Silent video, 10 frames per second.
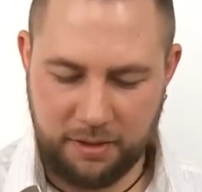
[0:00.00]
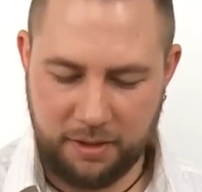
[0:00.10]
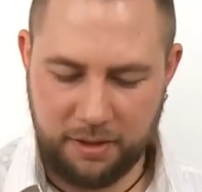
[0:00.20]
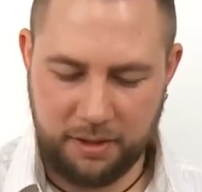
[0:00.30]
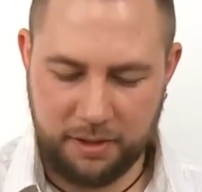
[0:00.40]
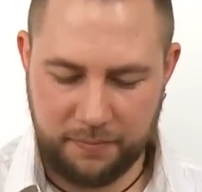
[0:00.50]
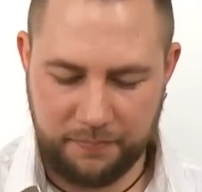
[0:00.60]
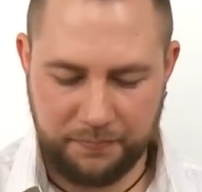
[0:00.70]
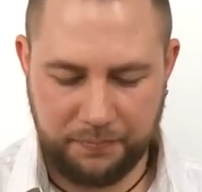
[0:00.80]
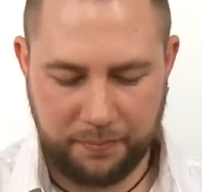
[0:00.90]

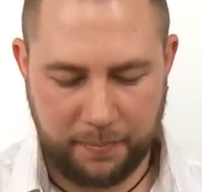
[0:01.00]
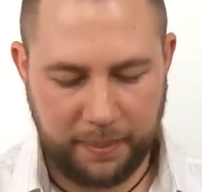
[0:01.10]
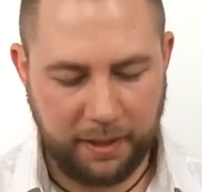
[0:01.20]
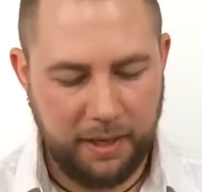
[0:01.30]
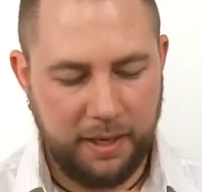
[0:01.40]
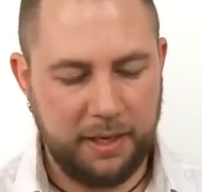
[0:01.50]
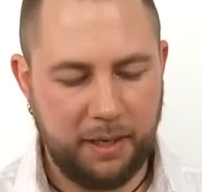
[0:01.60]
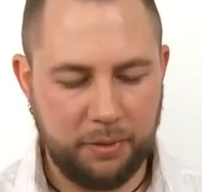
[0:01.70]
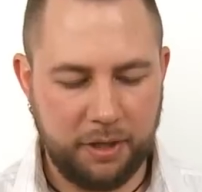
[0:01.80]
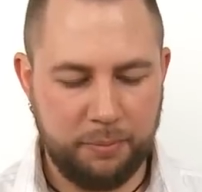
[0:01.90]
Um,
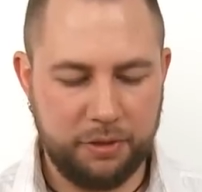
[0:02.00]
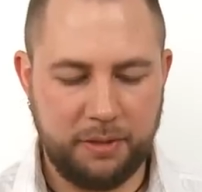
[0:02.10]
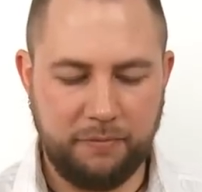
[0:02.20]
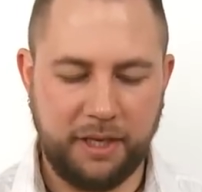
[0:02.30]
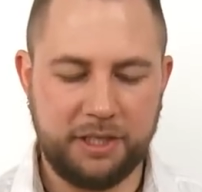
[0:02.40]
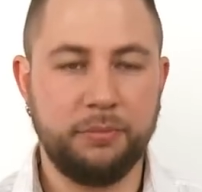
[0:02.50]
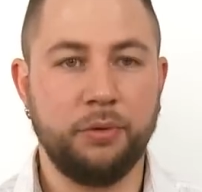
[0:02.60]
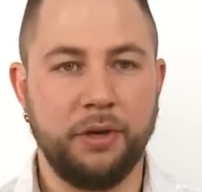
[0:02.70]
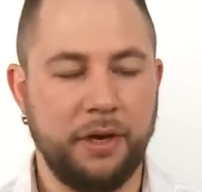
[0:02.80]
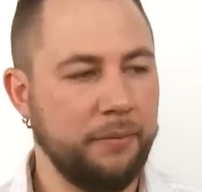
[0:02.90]
now we're going to put some Flashabou
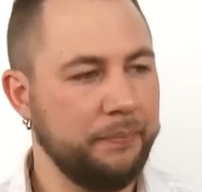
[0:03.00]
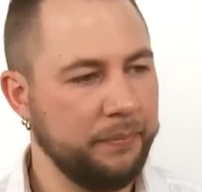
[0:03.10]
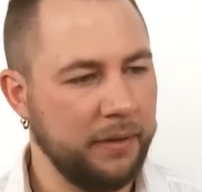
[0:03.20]
on here,